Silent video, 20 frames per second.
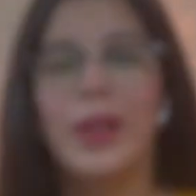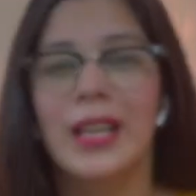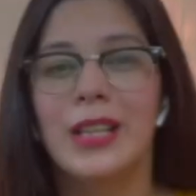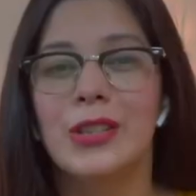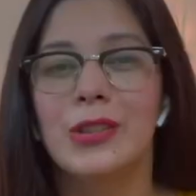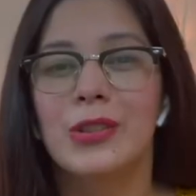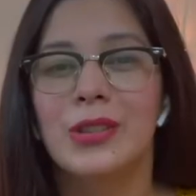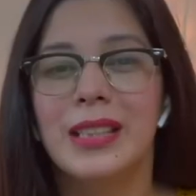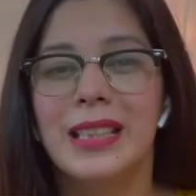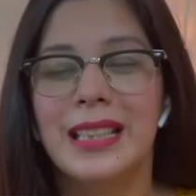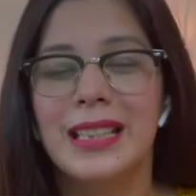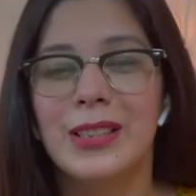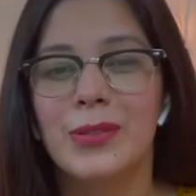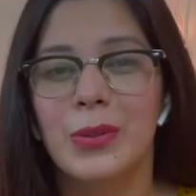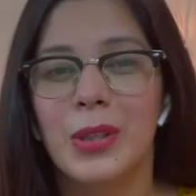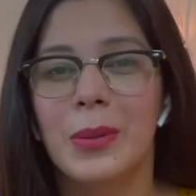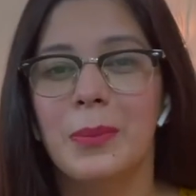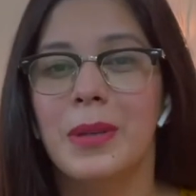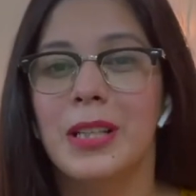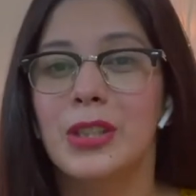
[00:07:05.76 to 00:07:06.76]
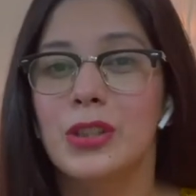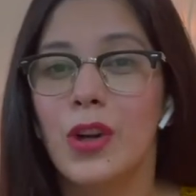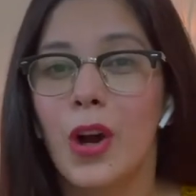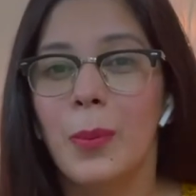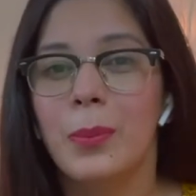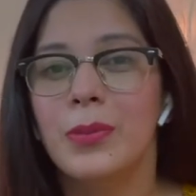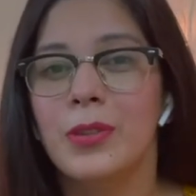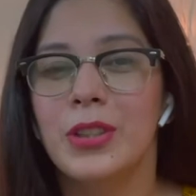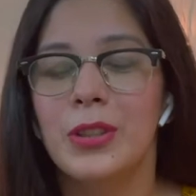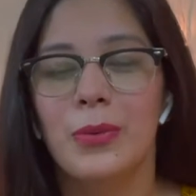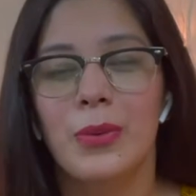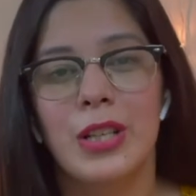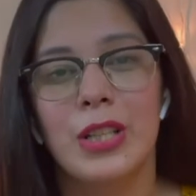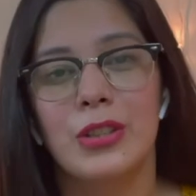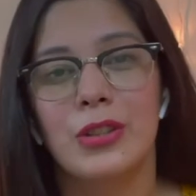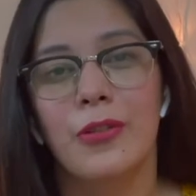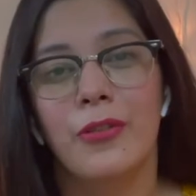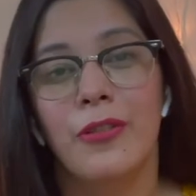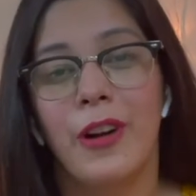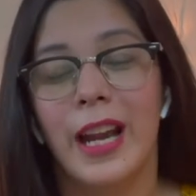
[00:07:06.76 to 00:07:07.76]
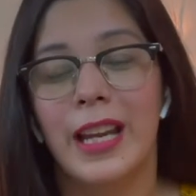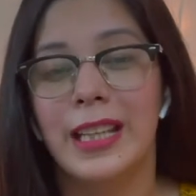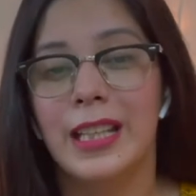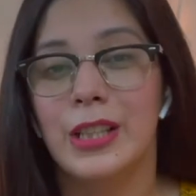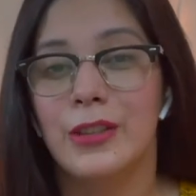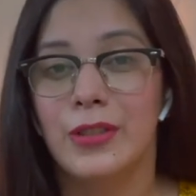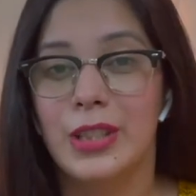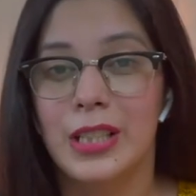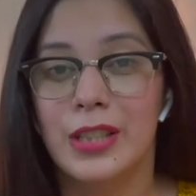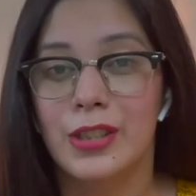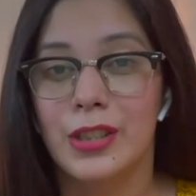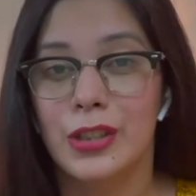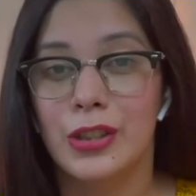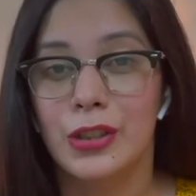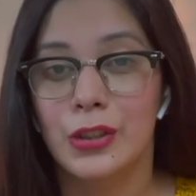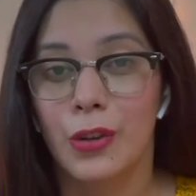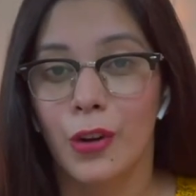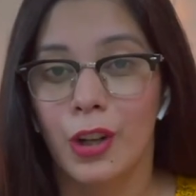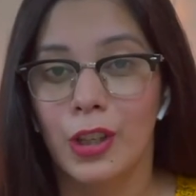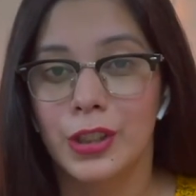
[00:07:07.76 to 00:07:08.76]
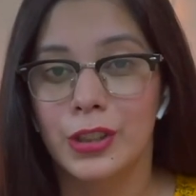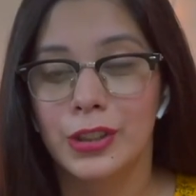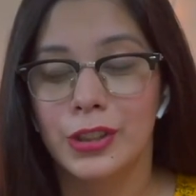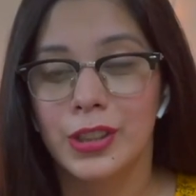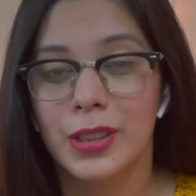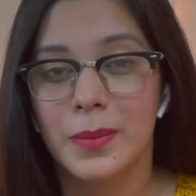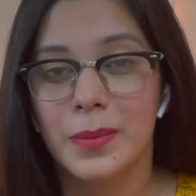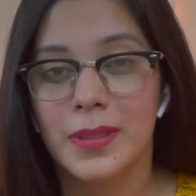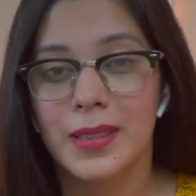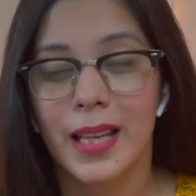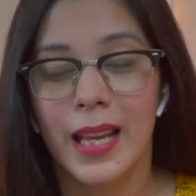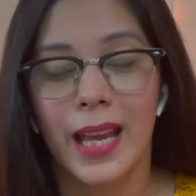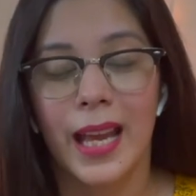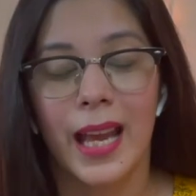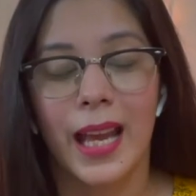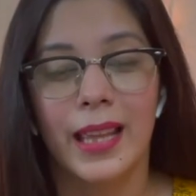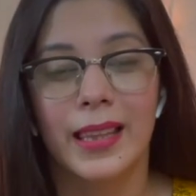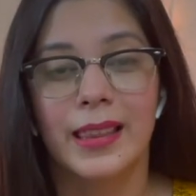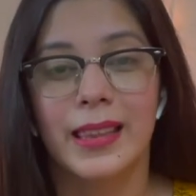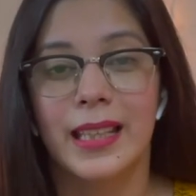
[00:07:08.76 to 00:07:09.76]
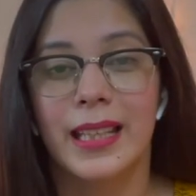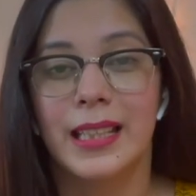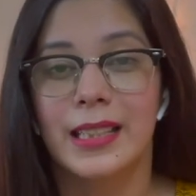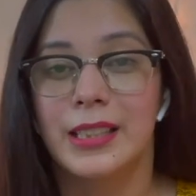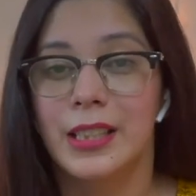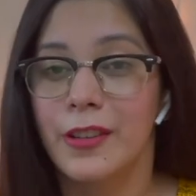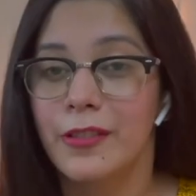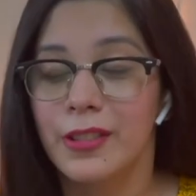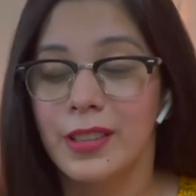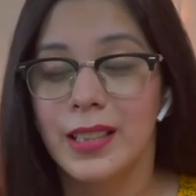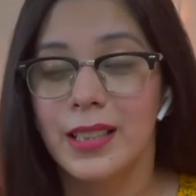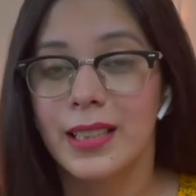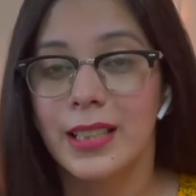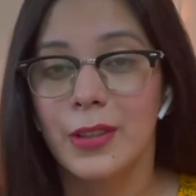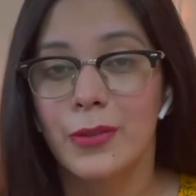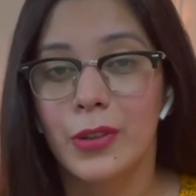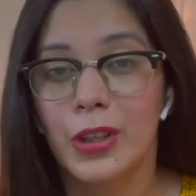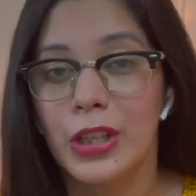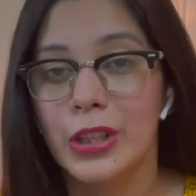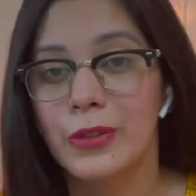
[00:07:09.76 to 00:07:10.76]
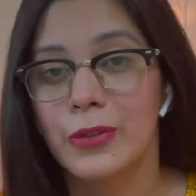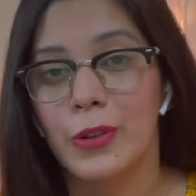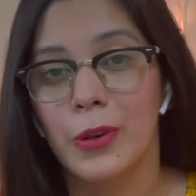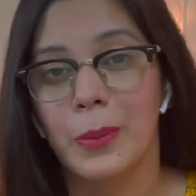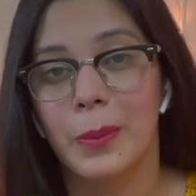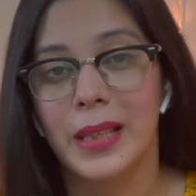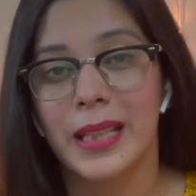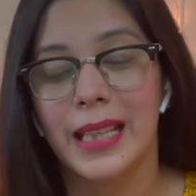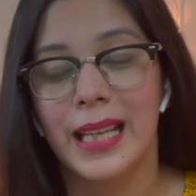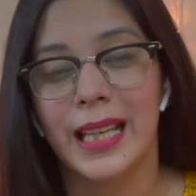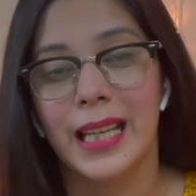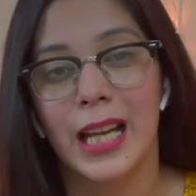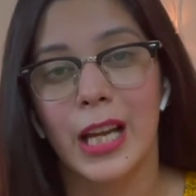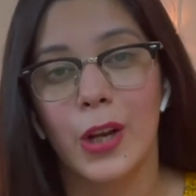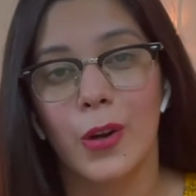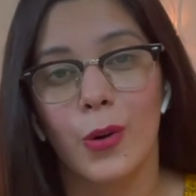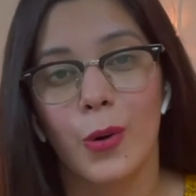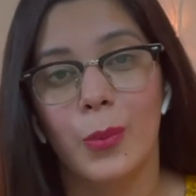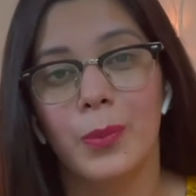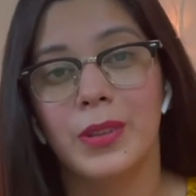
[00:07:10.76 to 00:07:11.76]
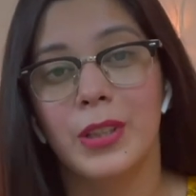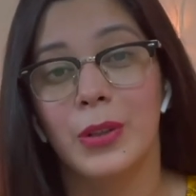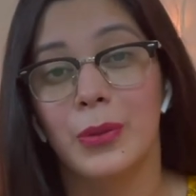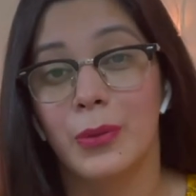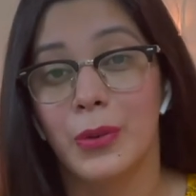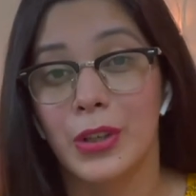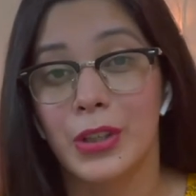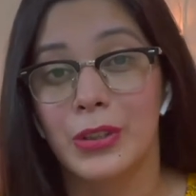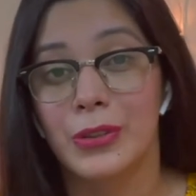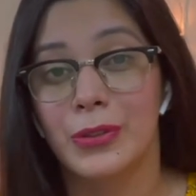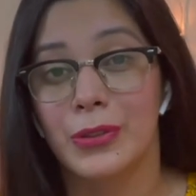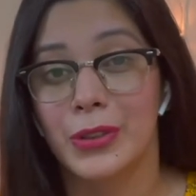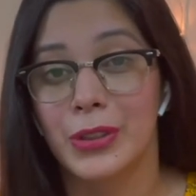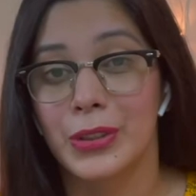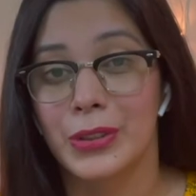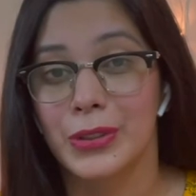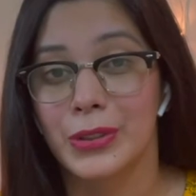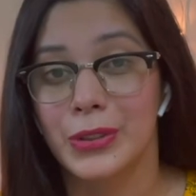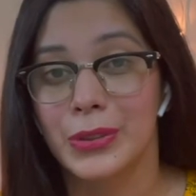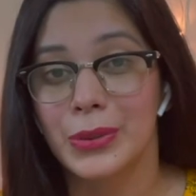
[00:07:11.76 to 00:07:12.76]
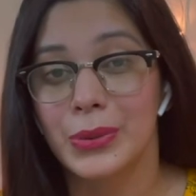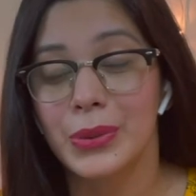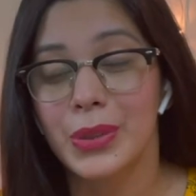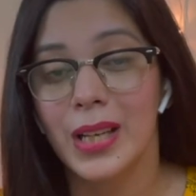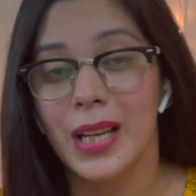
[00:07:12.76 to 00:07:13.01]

so these were my top 3 ways of finding research scholarships, and they definitely worked for me, and I hope they worked for you too.